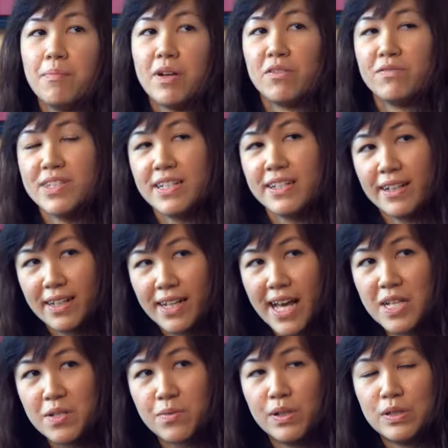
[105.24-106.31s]
but obviously, the
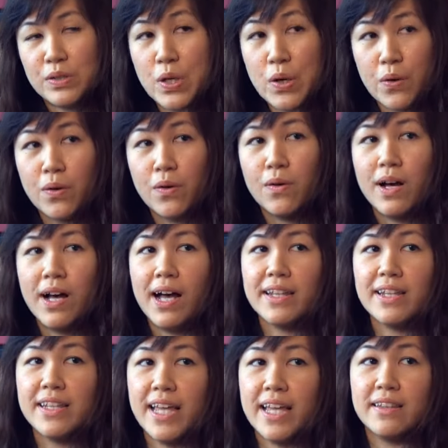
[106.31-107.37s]
client will know,
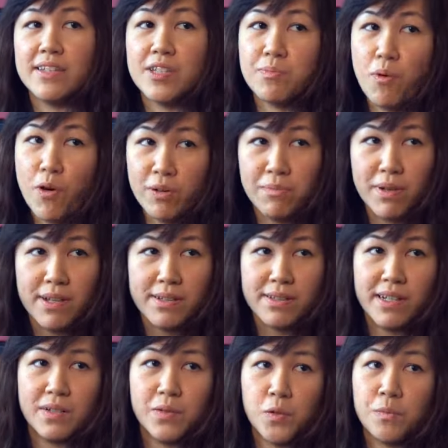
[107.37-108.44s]
other than this point
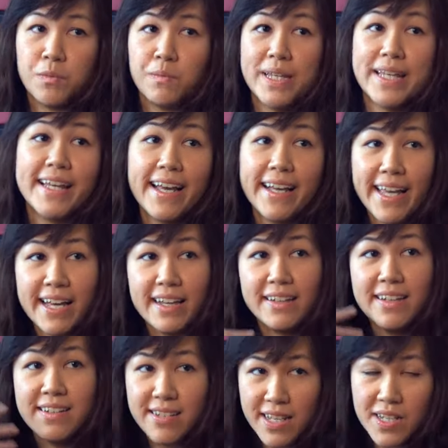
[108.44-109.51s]
person whom he can get
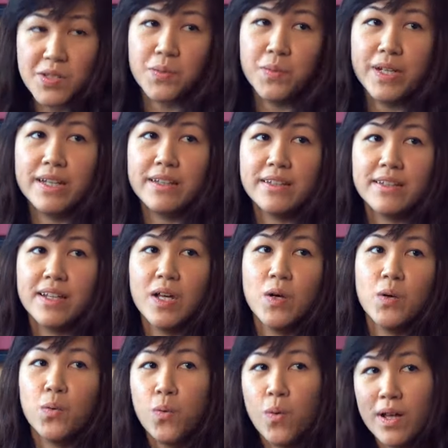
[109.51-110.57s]
in touch with,
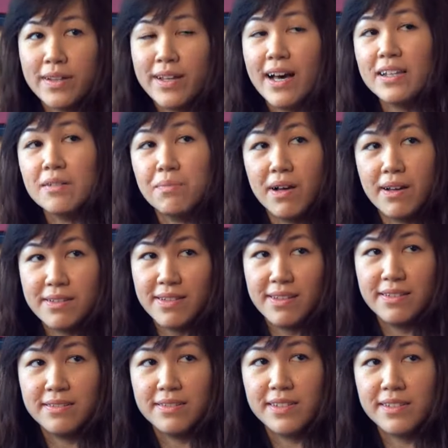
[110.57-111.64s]
who are the other
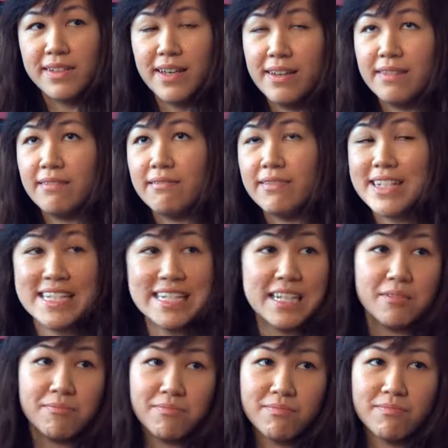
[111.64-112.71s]
persons in the
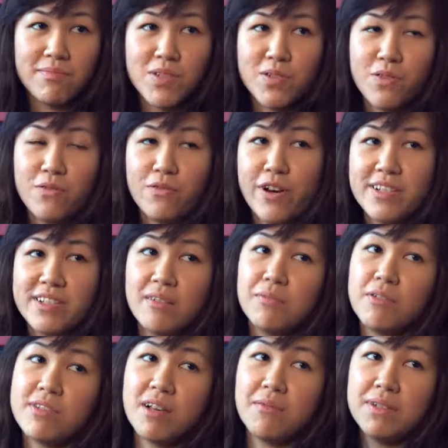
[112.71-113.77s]
team so, for
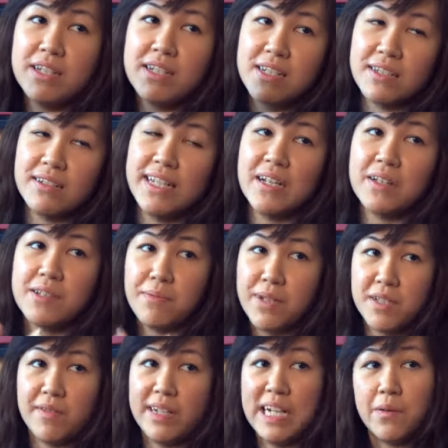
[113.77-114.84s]
example, somebody dealing
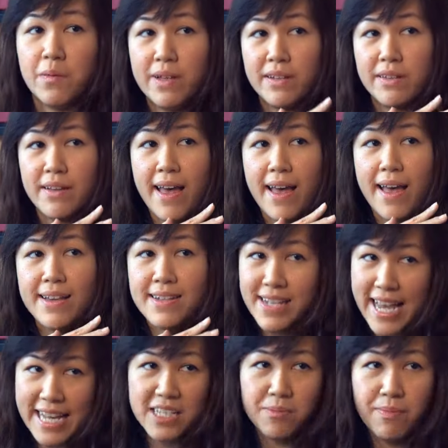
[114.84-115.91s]
specifically with
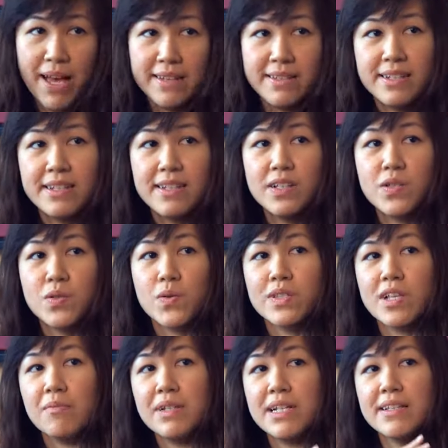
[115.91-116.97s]
tax matters or
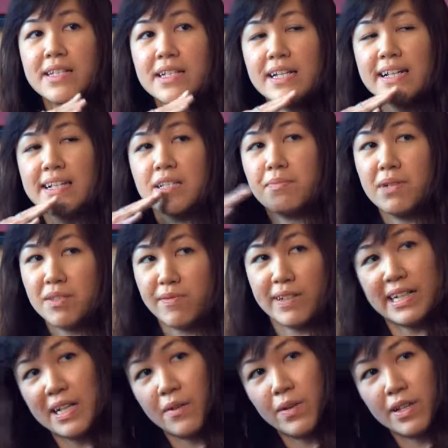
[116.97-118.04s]
somebody dealing
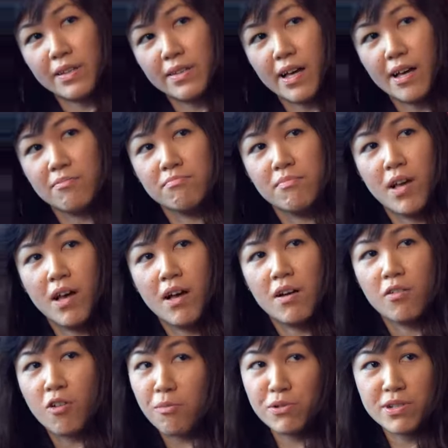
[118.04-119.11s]
specifically with um,
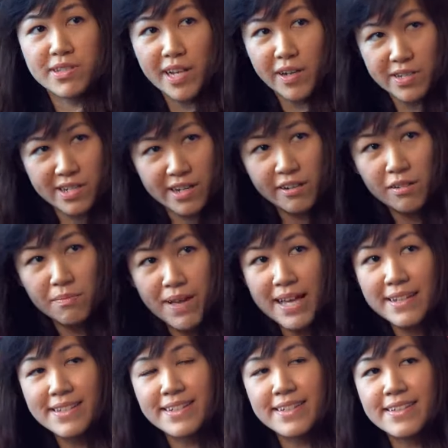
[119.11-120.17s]
corporate secretarial
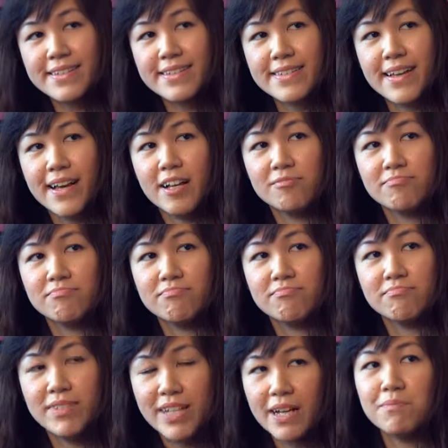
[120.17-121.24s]
matters, um,
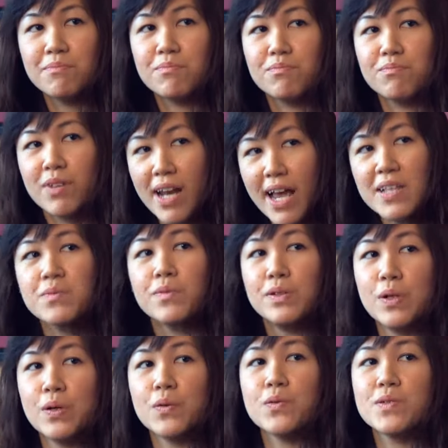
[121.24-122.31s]
yeah, clients will
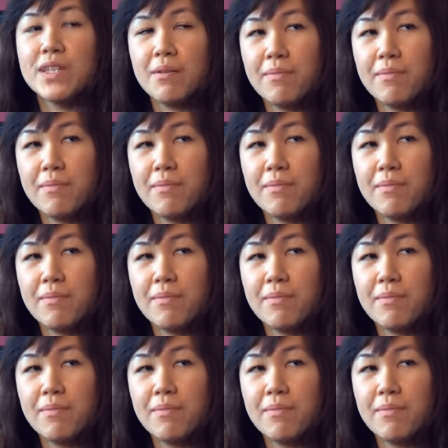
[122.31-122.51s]
know who's in the